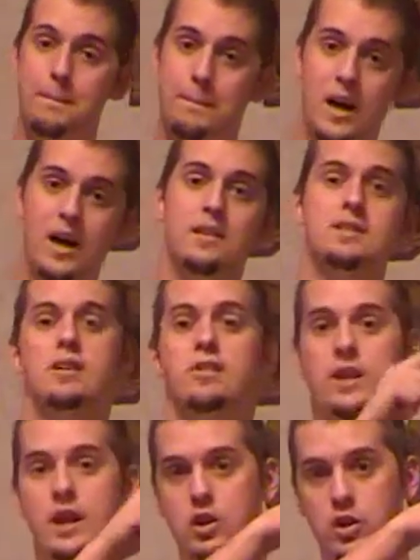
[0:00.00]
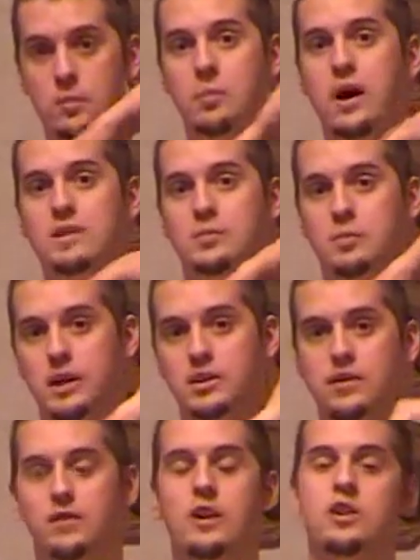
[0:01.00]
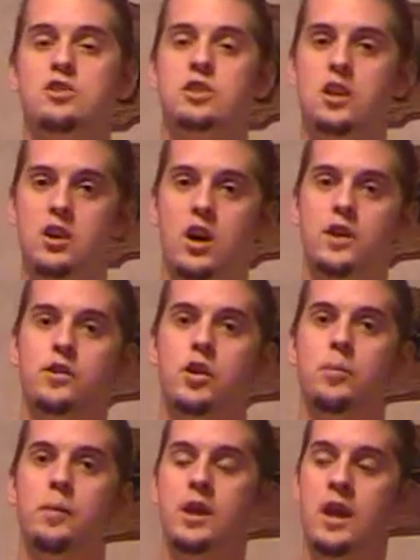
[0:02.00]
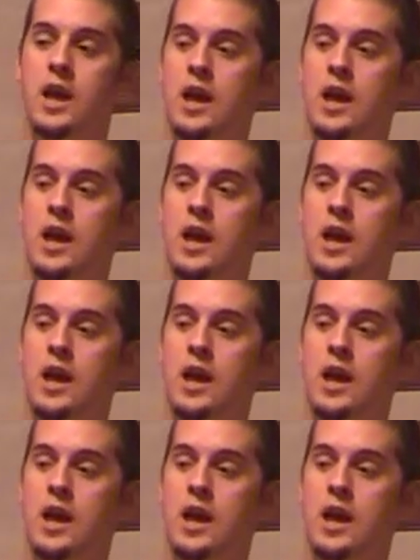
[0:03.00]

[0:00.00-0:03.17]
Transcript: But they could possibly get their fingers in there, cause it open.